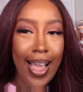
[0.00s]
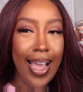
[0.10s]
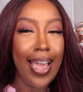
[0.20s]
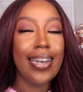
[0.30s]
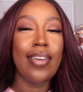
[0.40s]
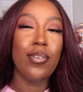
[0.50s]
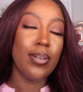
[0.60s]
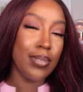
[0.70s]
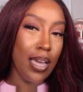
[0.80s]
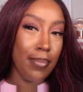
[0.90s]
and give you an
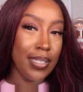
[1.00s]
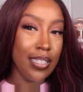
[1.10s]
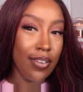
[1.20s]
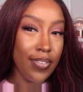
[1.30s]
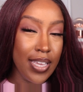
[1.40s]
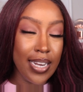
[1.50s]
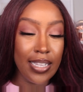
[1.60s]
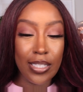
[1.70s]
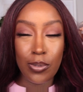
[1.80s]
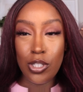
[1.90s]
update on Miss Seraphine.
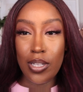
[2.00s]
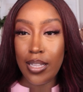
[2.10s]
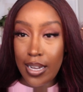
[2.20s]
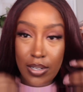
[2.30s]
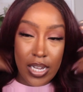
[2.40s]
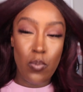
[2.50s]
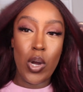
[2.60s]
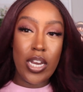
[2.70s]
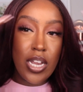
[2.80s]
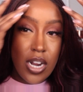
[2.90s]
This is what she's looking like
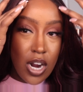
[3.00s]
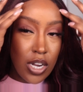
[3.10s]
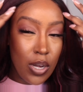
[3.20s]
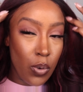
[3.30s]
1 year.